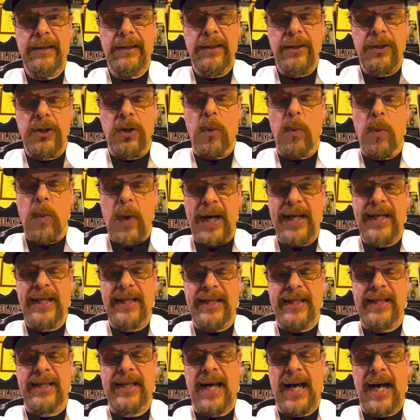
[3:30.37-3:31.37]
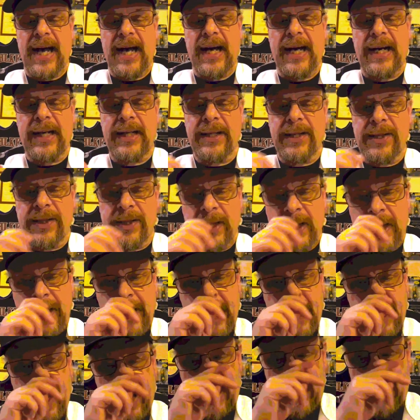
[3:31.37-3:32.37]
The White Sox
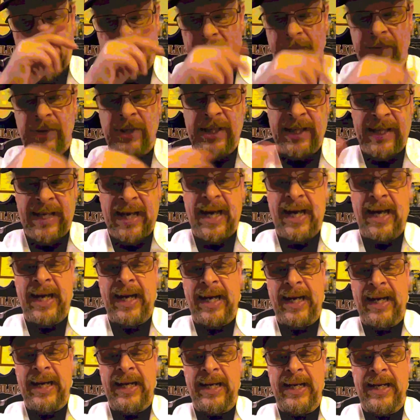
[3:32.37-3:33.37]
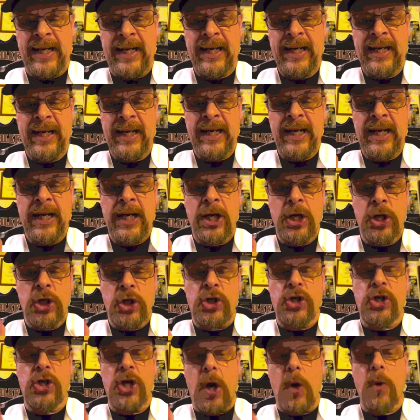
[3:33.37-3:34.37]
have signed
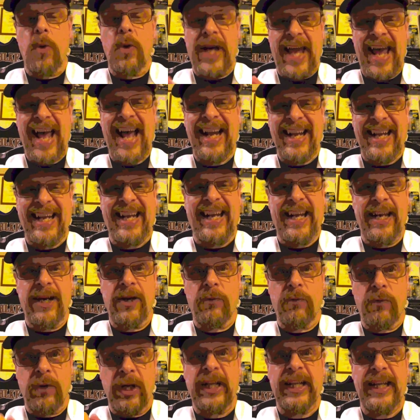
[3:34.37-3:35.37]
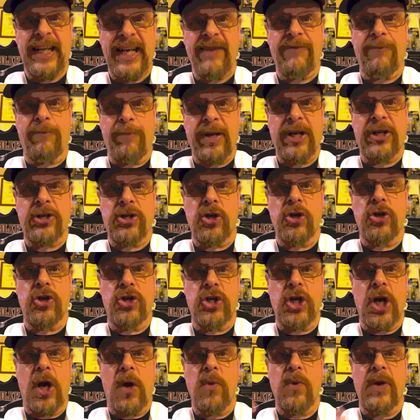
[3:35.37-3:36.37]
Joe Kelly, relief pitcher
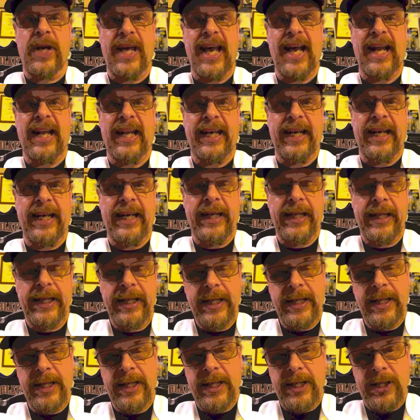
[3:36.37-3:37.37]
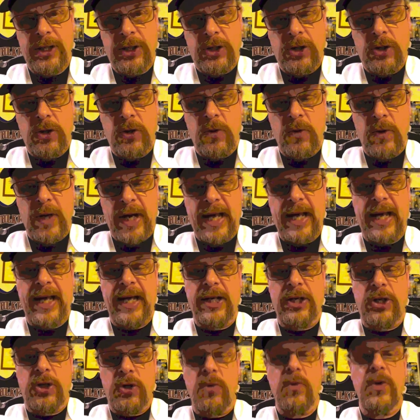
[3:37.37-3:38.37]
Joe Kelly, to
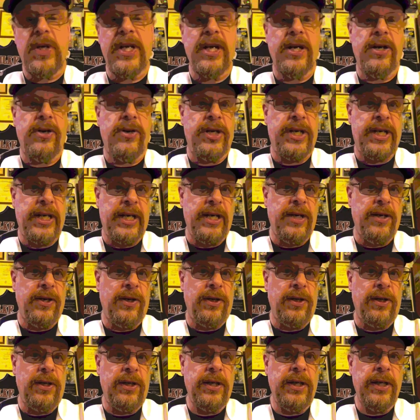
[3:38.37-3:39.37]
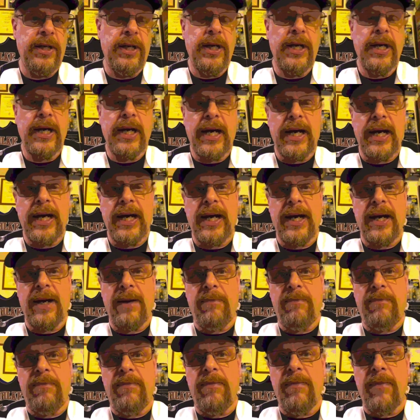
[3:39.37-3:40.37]
a two-year deal, uh,
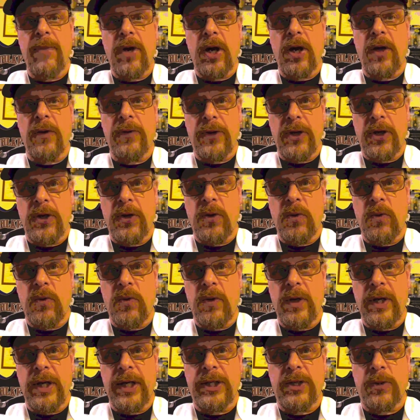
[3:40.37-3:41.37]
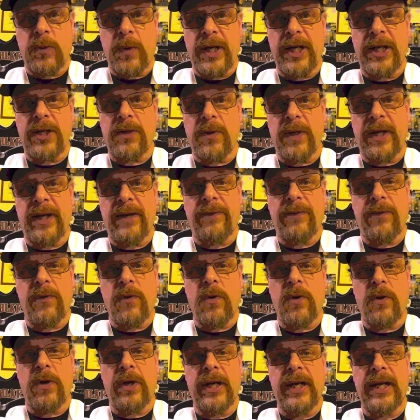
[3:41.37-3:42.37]
although
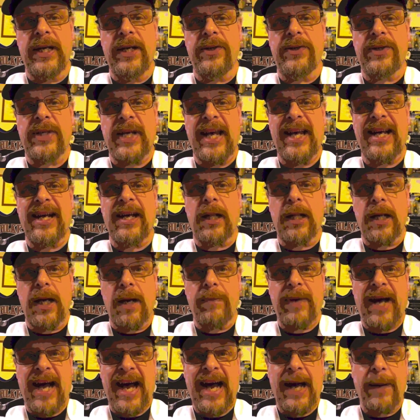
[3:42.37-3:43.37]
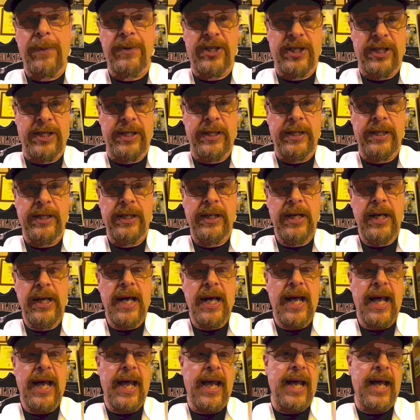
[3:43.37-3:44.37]
2024 is a club option.
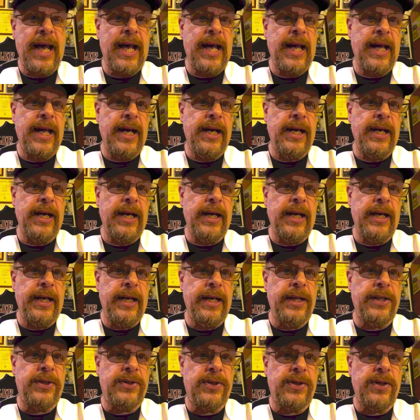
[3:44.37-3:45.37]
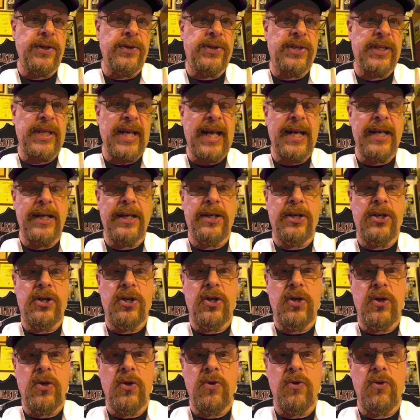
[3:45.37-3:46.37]
And uh, it's said
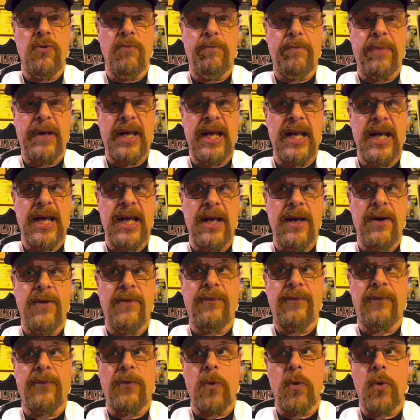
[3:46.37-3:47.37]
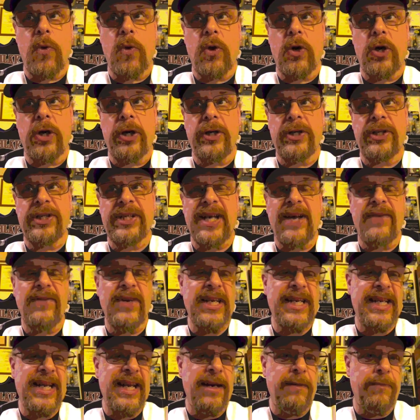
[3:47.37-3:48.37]
to be for
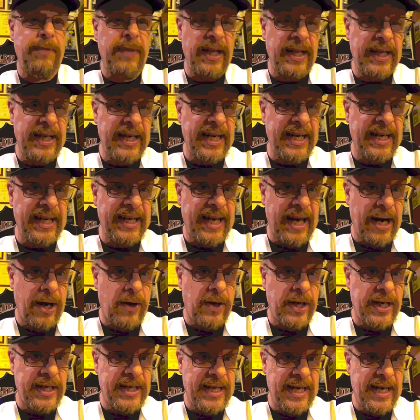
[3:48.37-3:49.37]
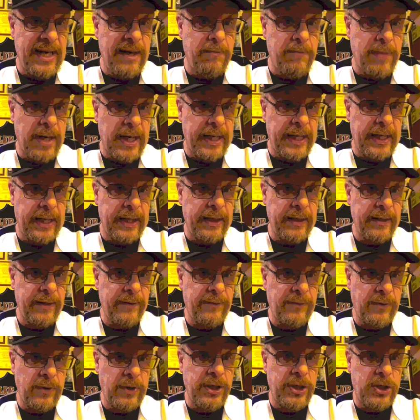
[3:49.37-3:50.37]
17 million in guaranteed money
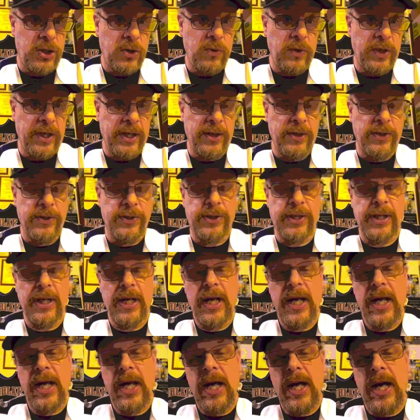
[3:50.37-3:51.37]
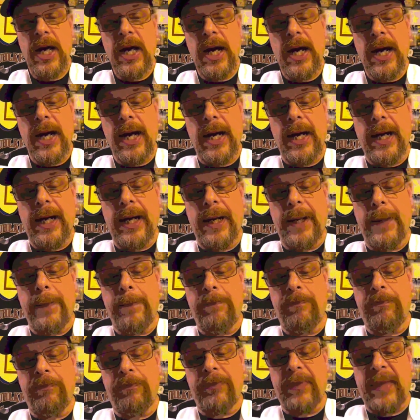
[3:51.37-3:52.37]
for the two years.
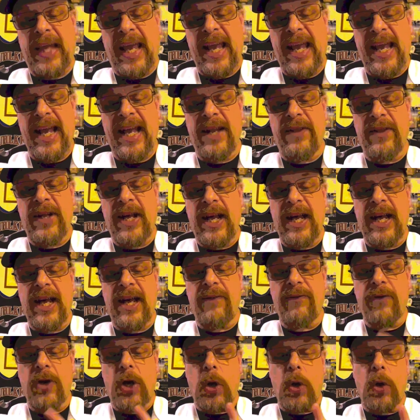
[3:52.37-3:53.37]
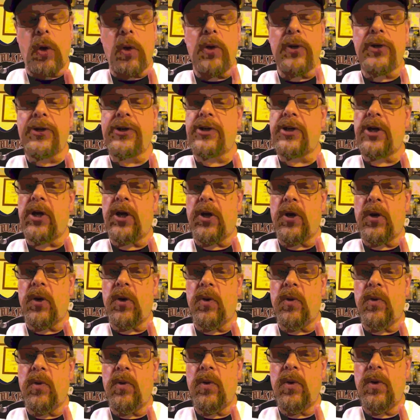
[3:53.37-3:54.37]
Um, and they have
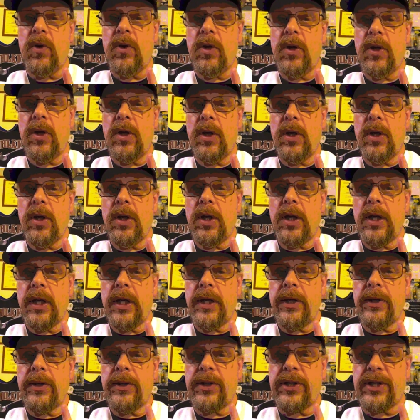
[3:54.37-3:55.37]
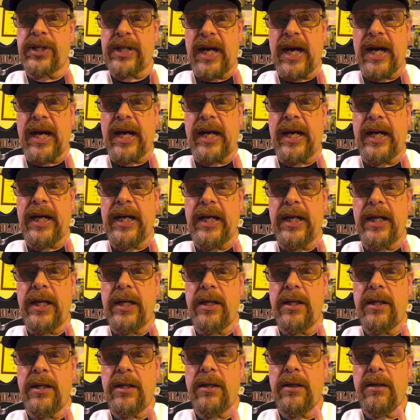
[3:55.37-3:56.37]
also signed
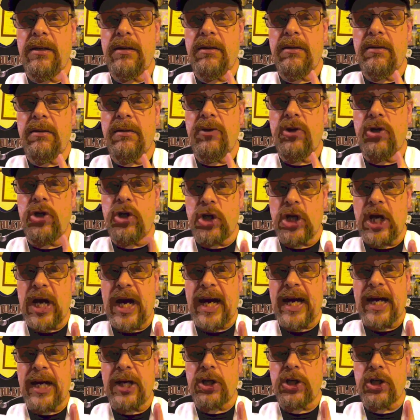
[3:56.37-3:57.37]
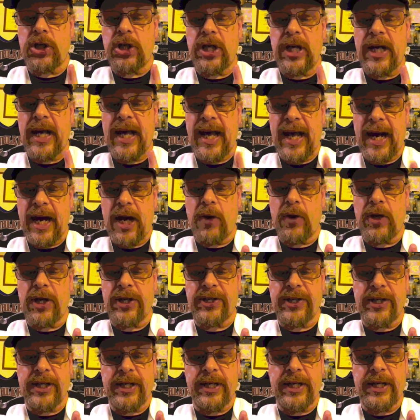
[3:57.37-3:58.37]
Josh
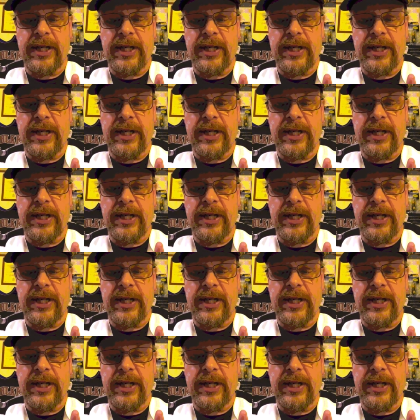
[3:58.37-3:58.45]
Harrison.